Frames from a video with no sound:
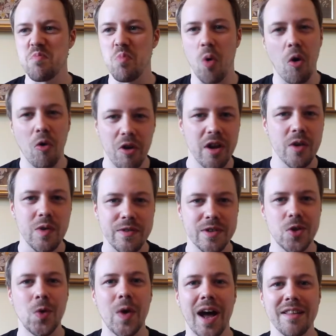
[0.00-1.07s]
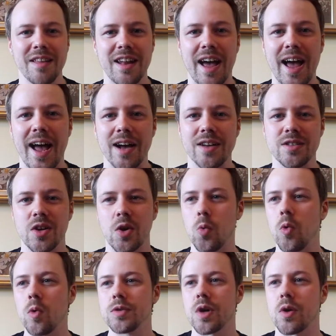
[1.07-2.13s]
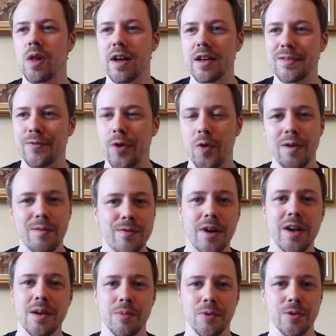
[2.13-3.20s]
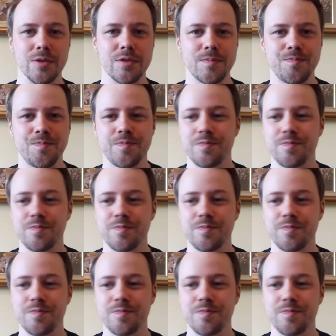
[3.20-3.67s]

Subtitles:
warrior with a 2-handed axe who also likes throwing fireballs.